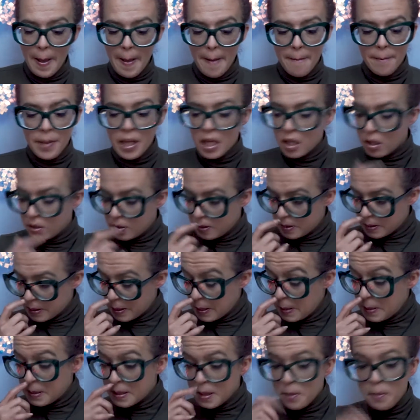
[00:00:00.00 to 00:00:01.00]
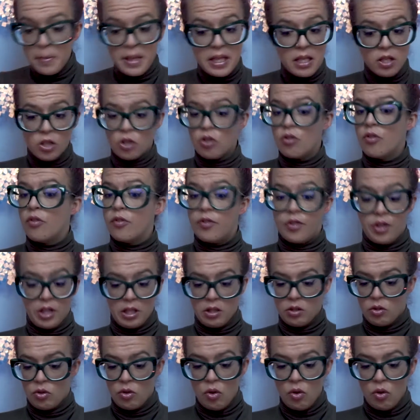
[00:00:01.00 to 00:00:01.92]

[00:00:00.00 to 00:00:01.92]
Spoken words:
because it's a mixture of things.